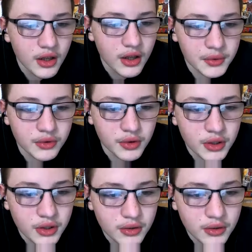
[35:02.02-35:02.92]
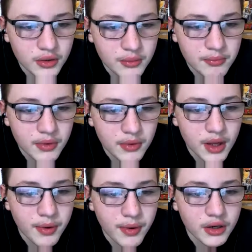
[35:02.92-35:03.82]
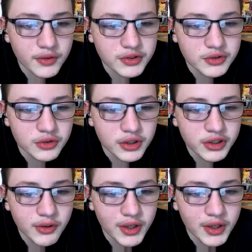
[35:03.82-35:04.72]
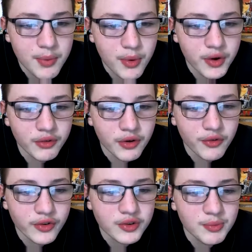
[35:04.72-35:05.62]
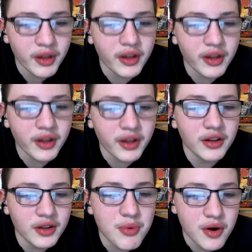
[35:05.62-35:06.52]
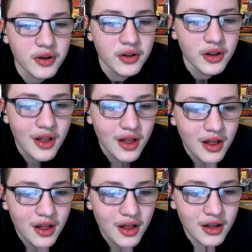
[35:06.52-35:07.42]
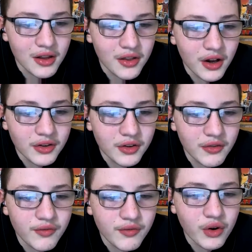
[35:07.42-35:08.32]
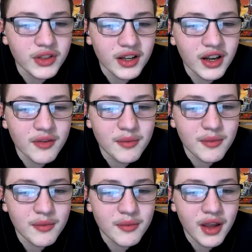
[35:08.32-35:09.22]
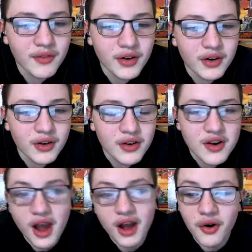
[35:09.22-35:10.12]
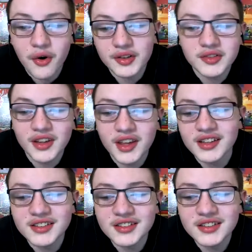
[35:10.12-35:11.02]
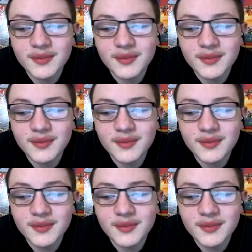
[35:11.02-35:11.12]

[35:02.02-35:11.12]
between a part of a story to make a point, or if it was blatantly put in there to invoke that kind of behavior? Not always the case.